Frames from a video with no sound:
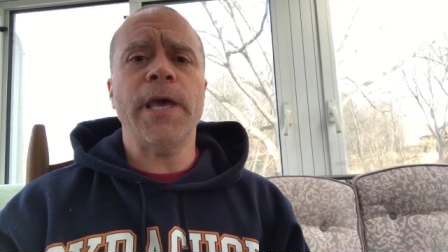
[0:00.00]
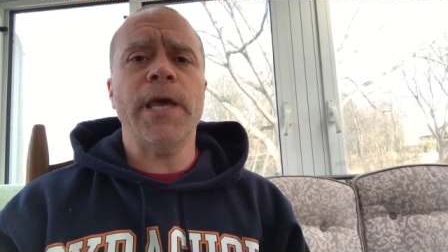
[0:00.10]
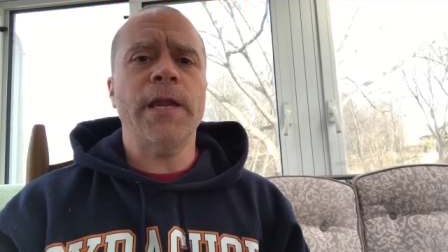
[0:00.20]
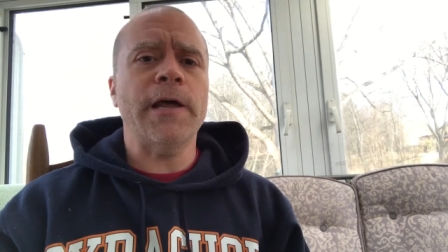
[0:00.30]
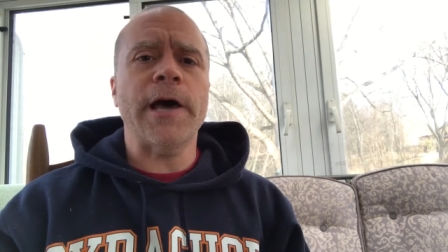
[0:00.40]

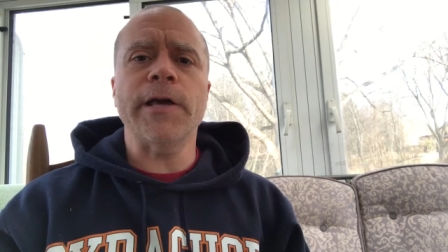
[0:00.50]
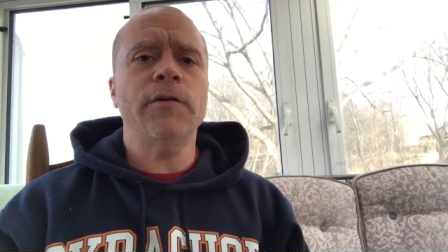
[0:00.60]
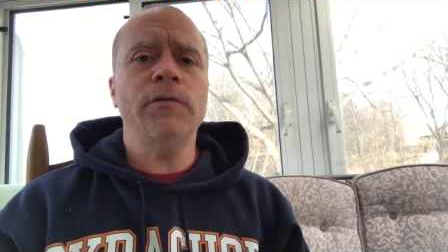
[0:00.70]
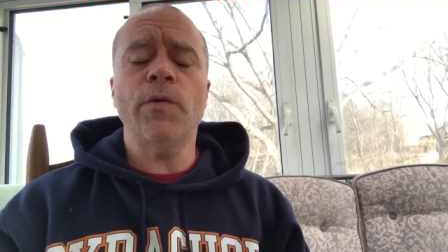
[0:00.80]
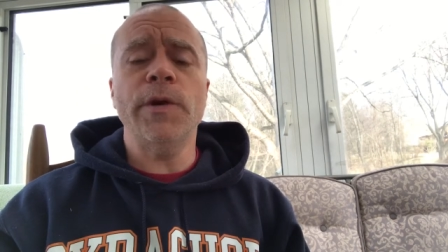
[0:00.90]
and I
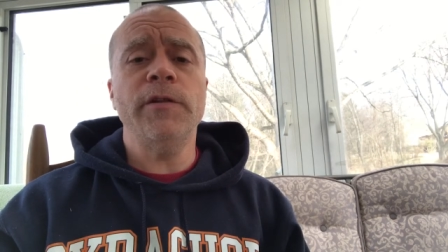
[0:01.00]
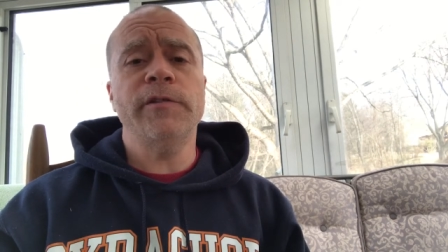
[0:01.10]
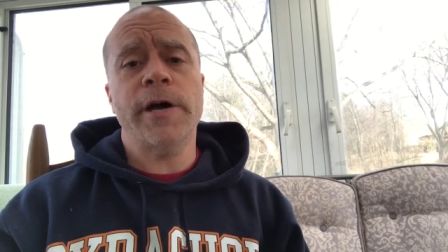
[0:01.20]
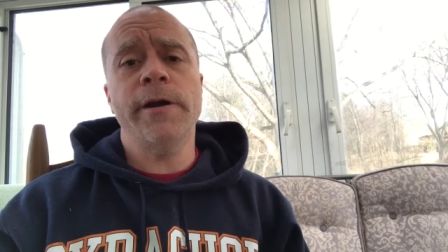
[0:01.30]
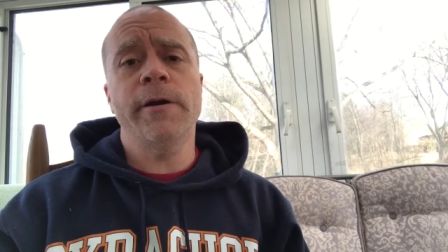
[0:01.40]
could do an
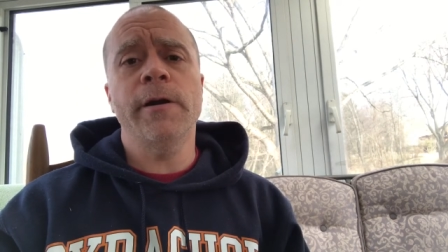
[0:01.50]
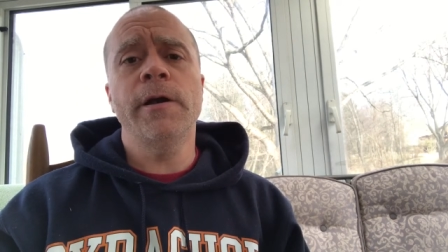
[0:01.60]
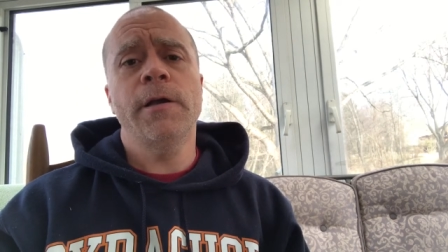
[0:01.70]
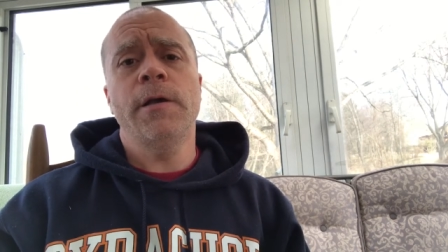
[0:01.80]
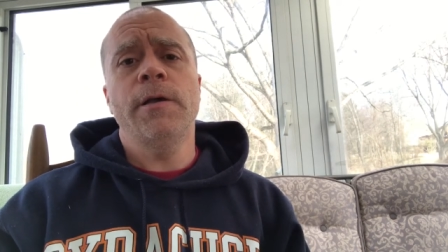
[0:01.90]

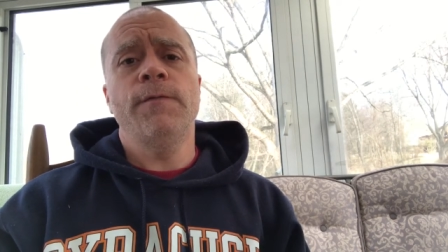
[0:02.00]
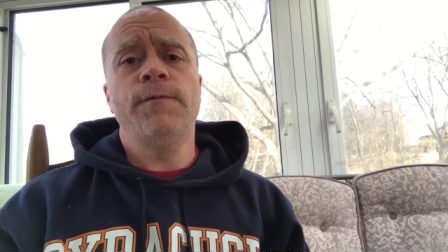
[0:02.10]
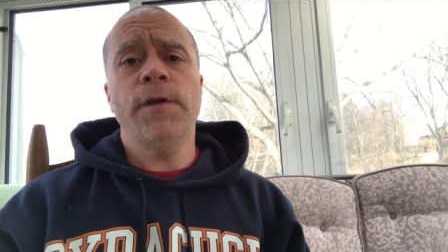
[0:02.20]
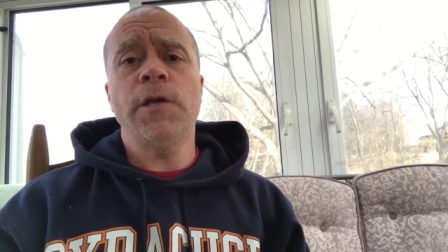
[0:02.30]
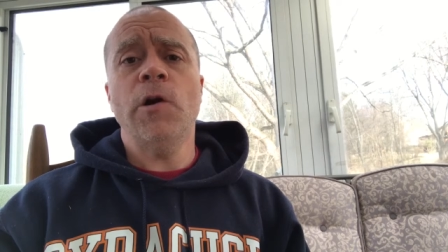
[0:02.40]
entire
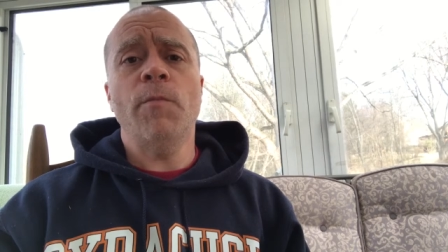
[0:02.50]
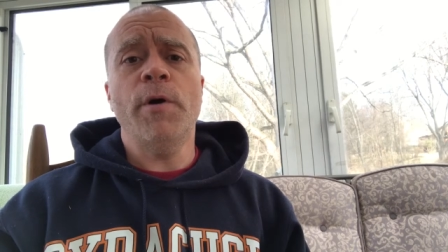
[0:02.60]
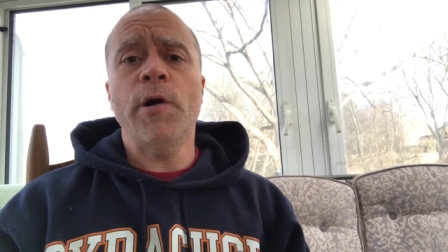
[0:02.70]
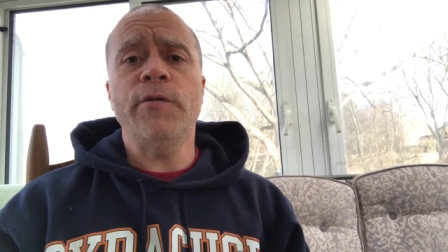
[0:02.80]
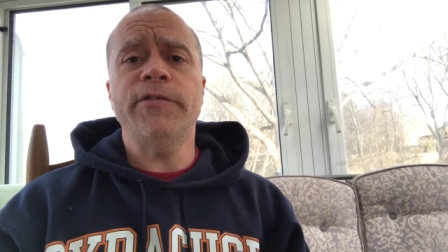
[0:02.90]
video
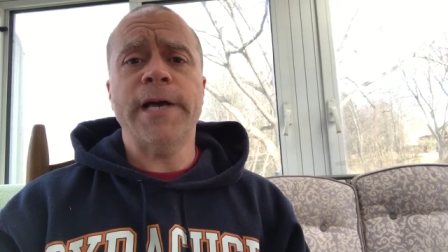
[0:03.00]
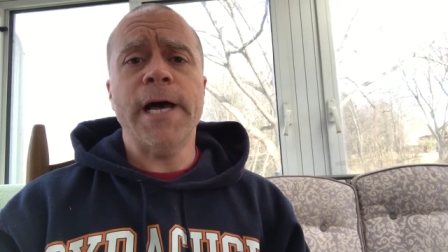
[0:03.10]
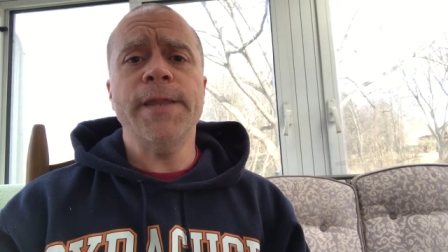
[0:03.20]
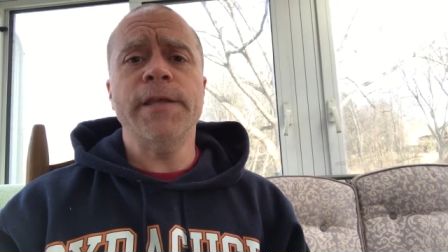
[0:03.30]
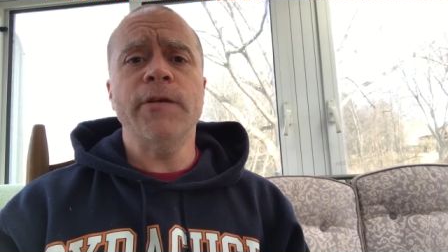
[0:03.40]
post
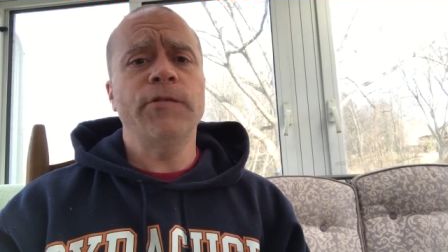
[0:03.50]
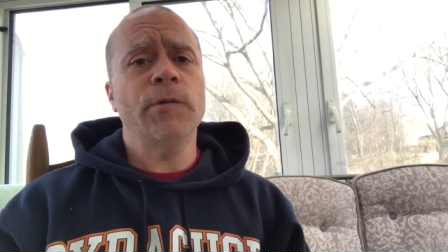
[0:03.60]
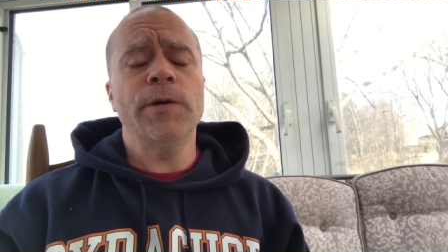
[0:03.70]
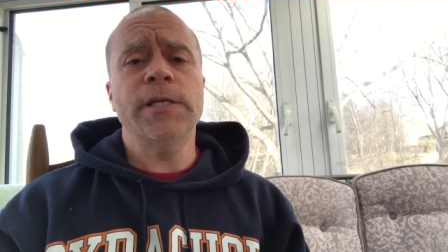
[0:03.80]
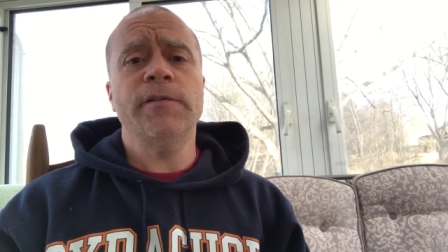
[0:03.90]
on this,
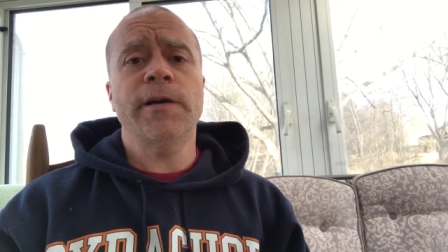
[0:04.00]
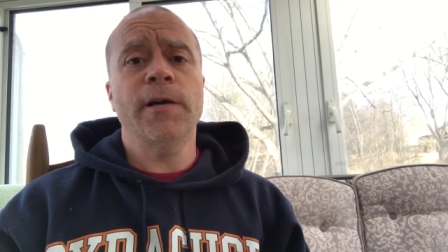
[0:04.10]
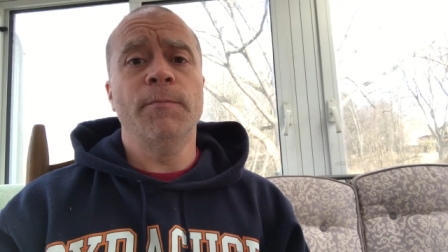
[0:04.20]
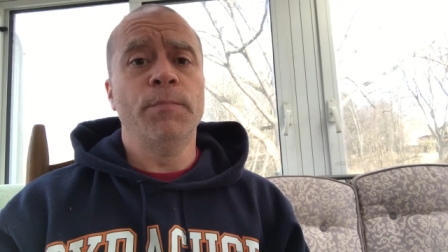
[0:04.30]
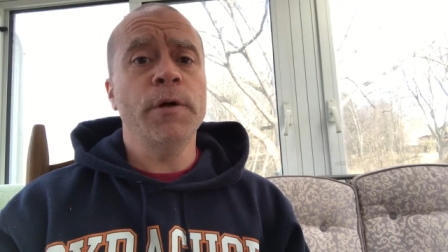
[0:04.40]
or an
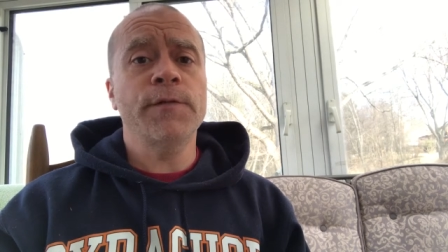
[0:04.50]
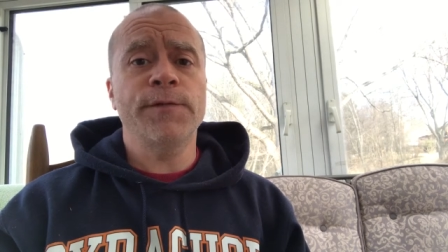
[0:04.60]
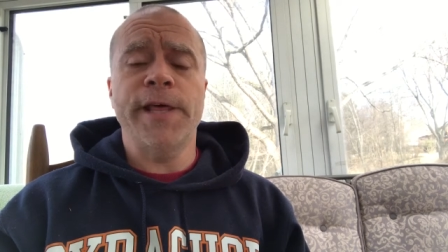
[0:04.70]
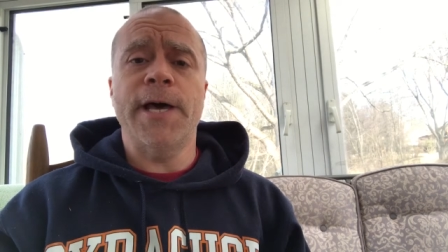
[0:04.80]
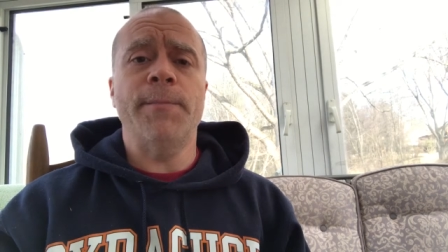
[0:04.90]
entire book
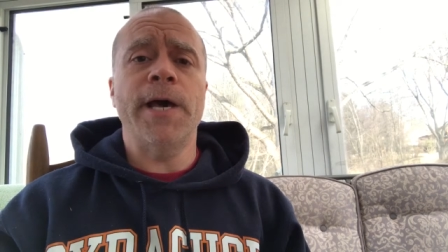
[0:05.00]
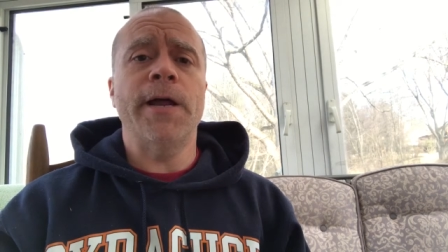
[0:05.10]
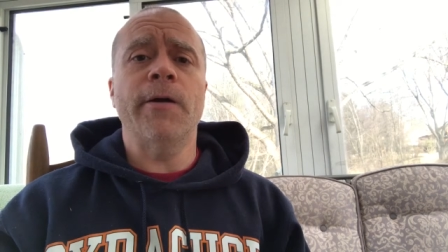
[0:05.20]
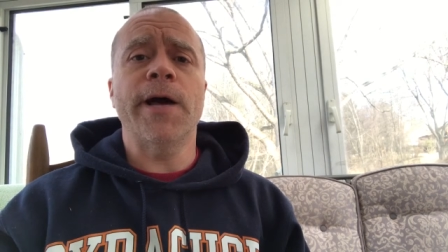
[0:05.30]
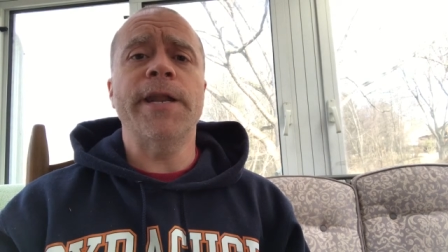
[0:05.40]
for that
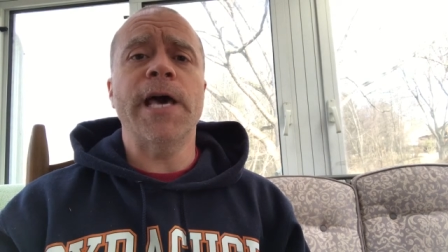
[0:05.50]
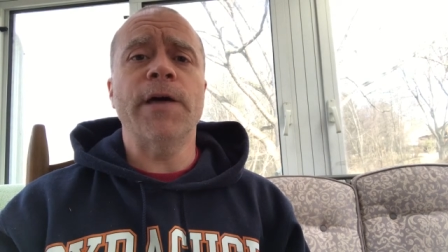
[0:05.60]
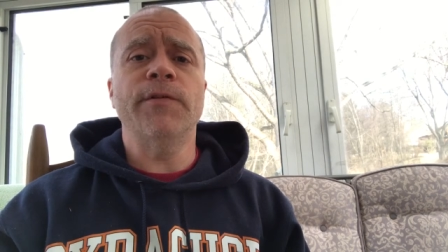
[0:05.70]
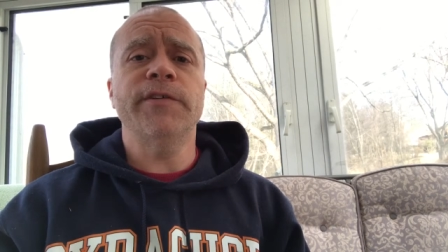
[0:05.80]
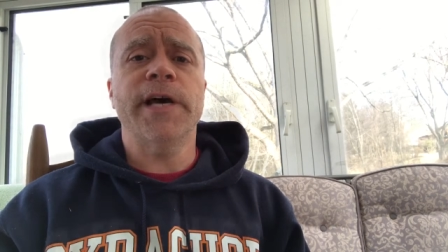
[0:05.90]
matter, on
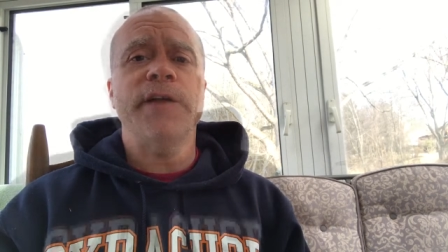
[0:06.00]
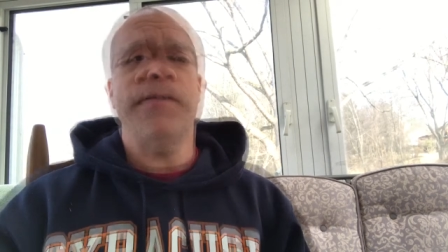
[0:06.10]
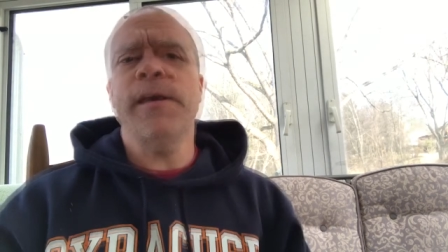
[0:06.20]
advertising.